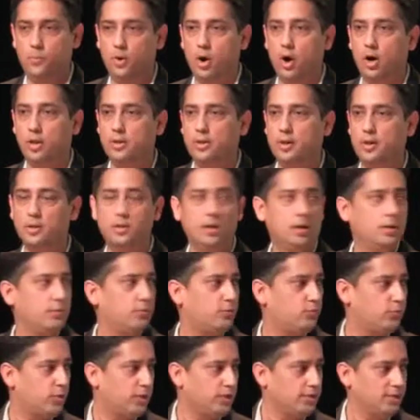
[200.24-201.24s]
all the other,
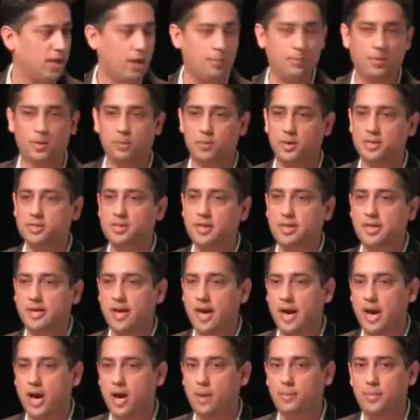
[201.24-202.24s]
for example,
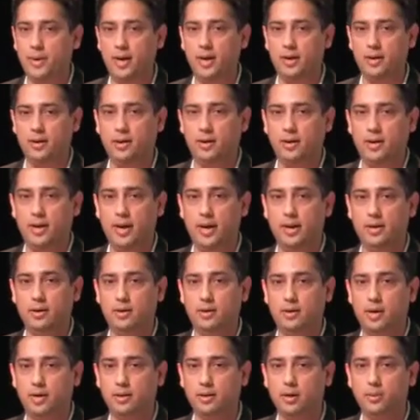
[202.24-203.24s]
Muesli app
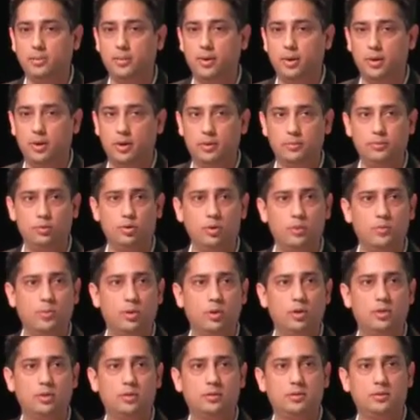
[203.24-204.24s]
and other Two
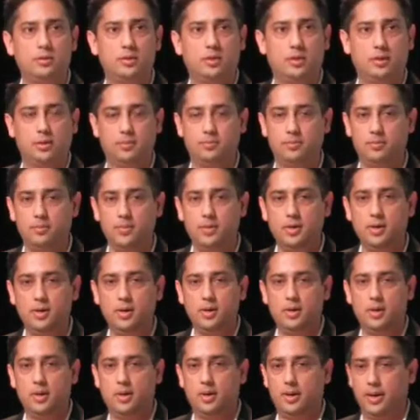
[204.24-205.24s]
Bulls
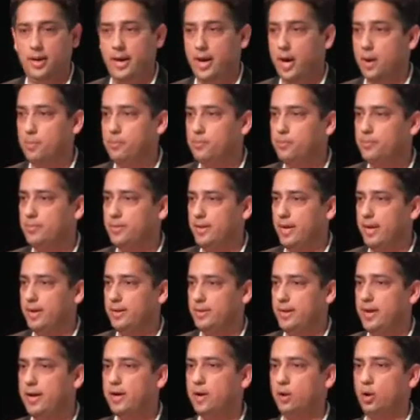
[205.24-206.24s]
app,
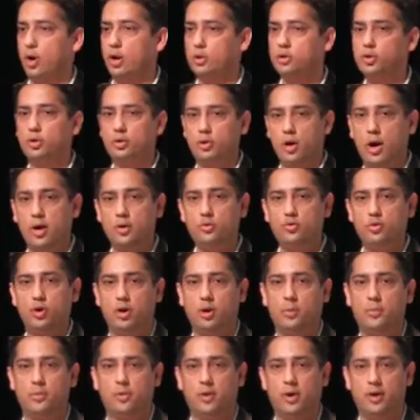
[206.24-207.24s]
they can also talk to
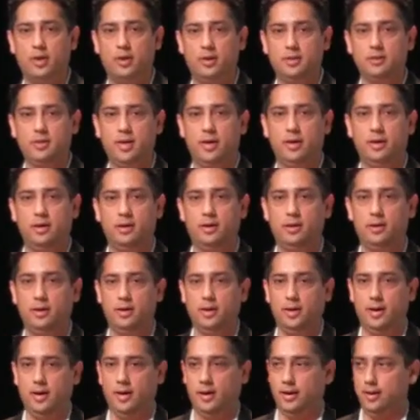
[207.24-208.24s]
our products, and
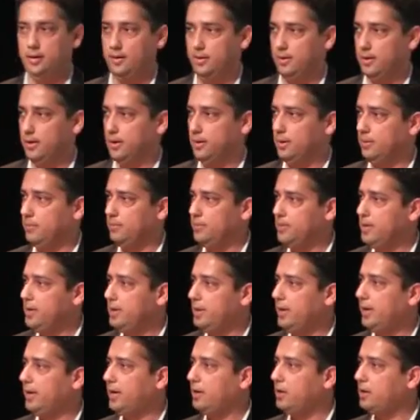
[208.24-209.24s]

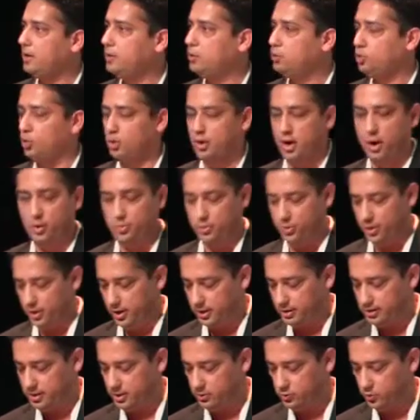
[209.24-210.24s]
they can control our
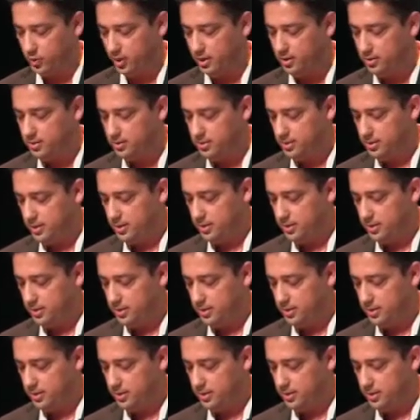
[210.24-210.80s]
products as well.